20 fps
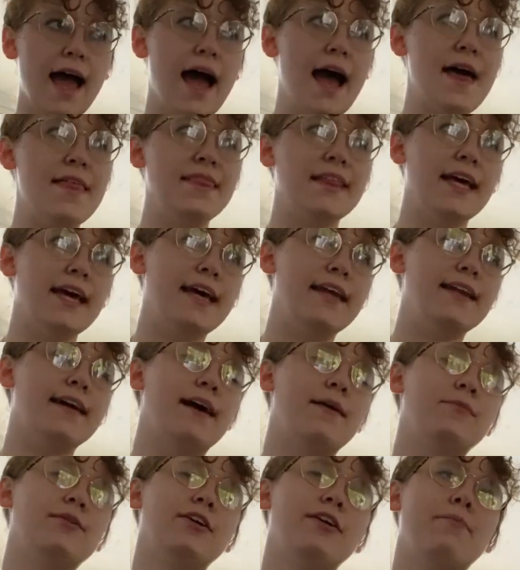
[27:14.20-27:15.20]
and then
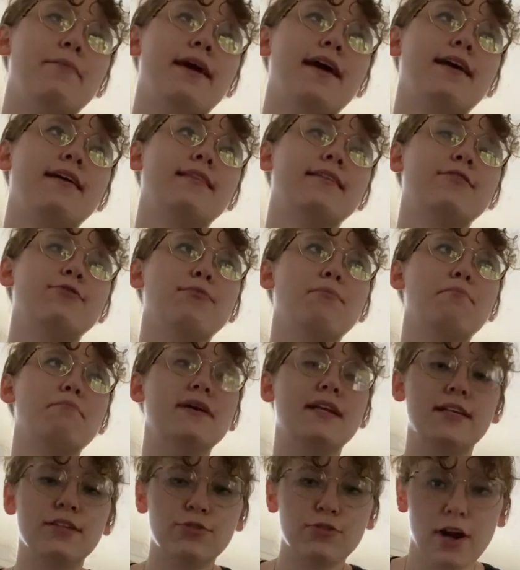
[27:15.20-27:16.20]
I'm gonna make little
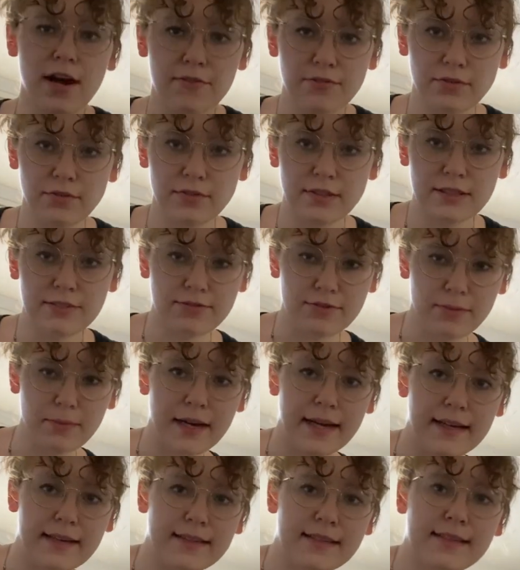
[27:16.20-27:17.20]
mini trifles for
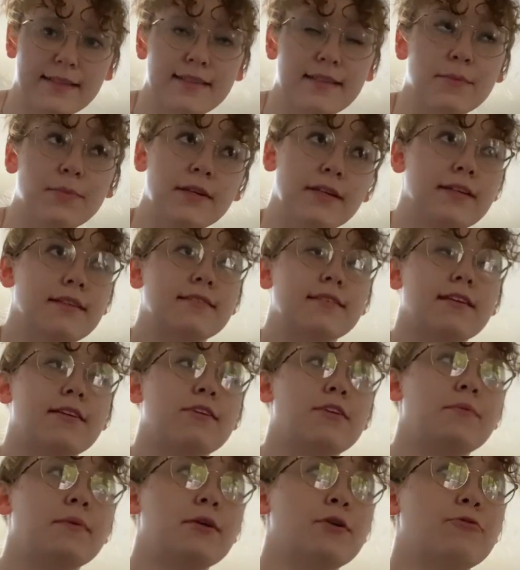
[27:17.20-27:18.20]
my siblings that are
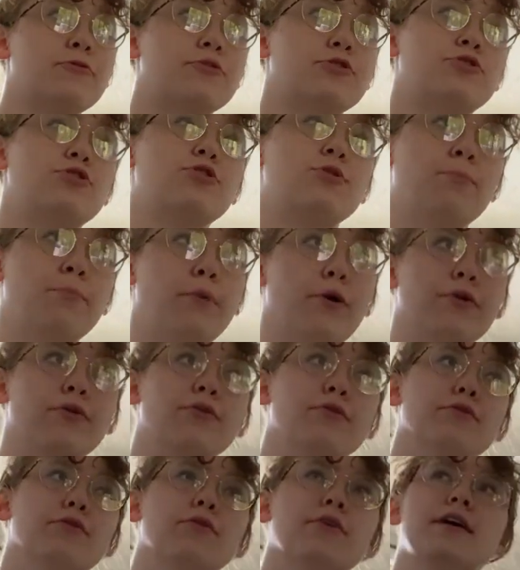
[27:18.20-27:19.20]
coming over
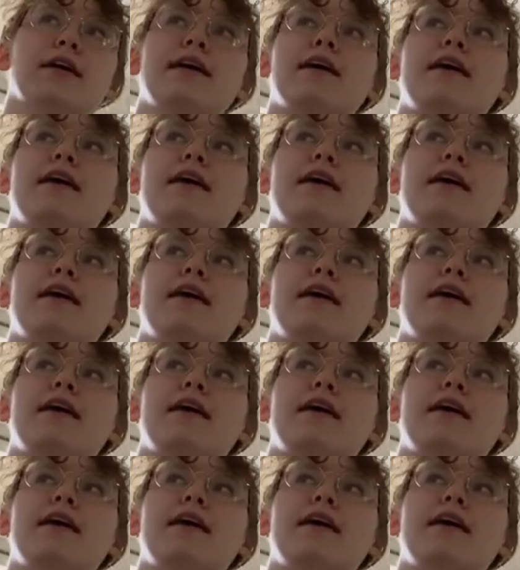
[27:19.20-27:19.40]
tomorrow.